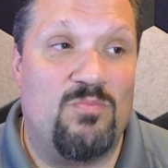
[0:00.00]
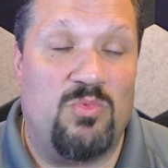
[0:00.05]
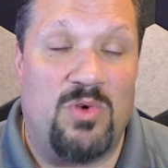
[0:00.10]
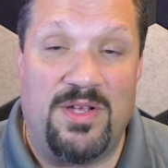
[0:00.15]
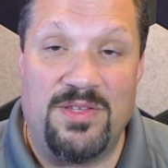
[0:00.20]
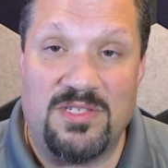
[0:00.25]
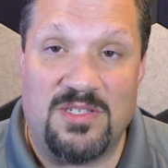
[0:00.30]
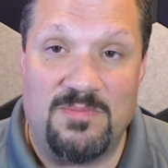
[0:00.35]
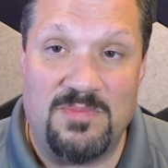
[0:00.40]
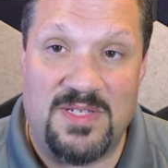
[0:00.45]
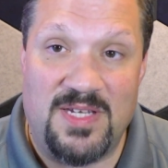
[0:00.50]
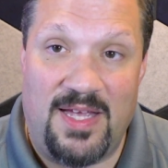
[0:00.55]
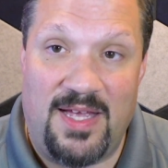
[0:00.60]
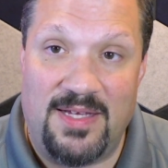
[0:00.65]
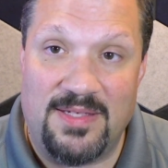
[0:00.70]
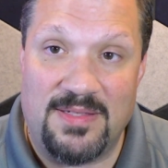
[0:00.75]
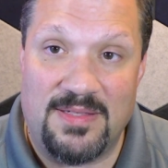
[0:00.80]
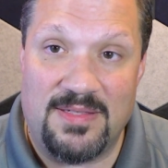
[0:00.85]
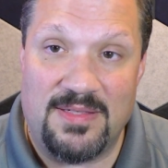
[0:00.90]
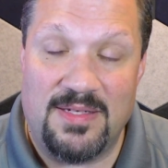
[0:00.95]
run some
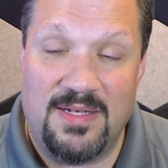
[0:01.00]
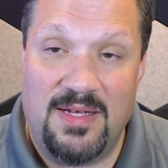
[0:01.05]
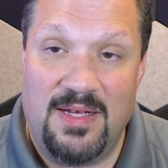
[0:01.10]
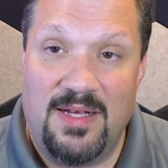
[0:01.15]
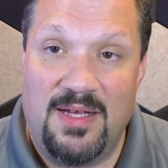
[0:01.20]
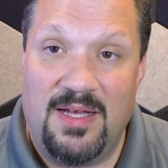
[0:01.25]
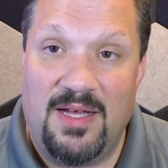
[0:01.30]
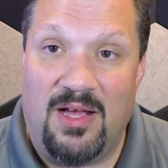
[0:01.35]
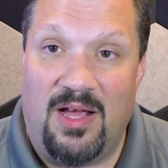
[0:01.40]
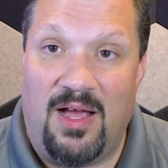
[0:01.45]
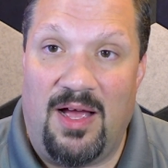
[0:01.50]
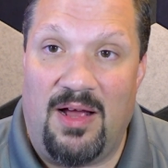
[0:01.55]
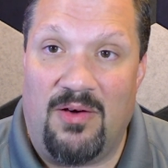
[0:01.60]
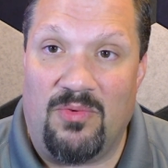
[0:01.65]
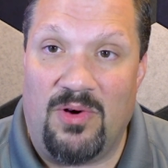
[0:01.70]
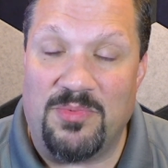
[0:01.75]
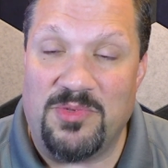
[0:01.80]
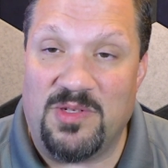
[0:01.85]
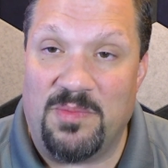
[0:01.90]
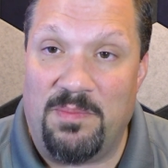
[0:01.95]
tests,
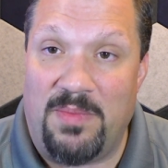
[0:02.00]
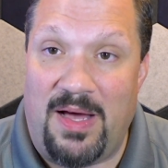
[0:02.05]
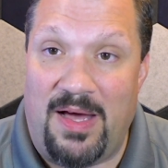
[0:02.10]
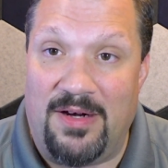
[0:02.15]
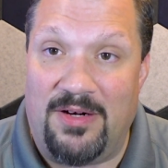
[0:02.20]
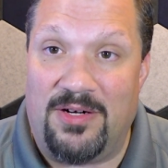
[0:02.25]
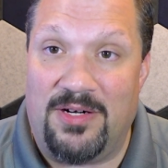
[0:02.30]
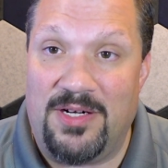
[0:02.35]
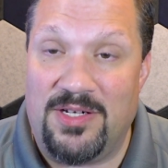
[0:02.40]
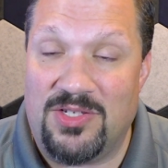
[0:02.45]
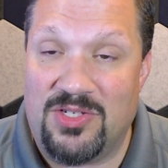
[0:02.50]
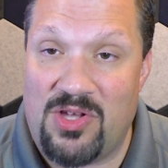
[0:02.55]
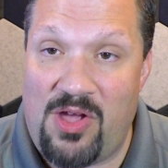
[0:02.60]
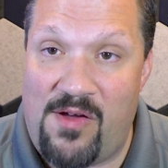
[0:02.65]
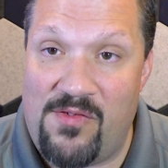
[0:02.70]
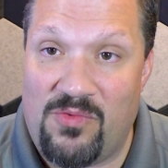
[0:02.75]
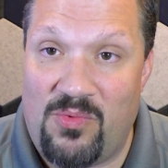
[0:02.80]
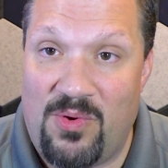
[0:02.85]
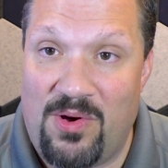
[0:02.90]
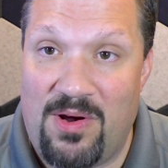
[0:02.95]
run some monitoring
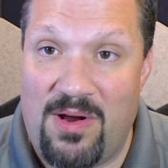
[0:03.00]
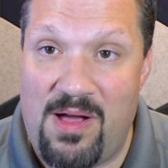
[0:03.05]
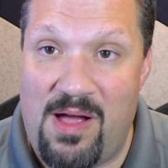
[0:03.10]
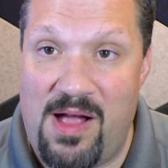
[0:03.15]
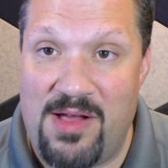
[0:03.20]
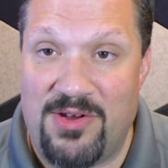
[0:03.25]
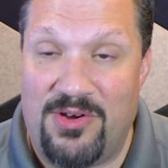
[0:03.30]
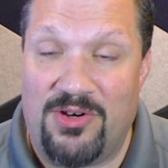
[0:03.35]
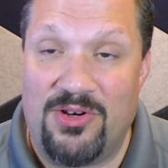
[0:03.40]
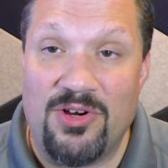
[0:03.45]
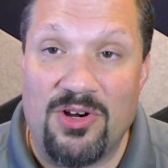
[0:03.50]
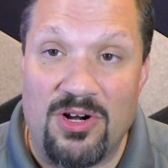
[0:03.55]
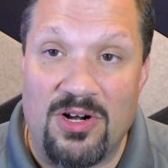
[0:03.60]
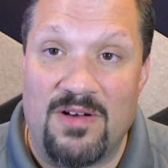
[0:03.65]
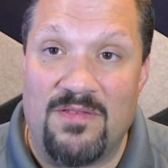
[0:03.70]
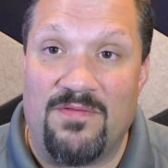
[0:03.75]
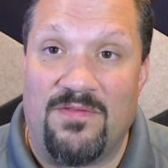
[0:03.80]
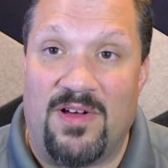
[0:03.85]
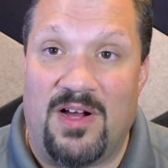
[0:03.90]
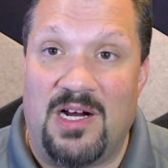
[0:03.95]
software on your
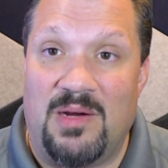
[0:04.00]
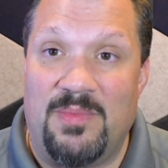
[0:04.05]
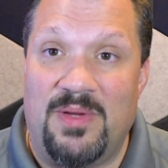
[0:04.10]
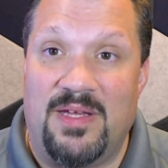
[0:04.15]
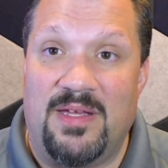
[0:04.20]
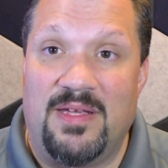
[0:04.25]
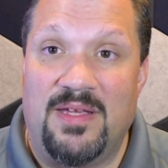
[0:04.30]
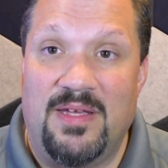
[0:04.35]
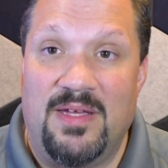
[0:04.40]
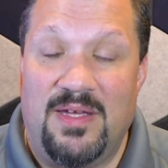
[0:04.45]
current environment,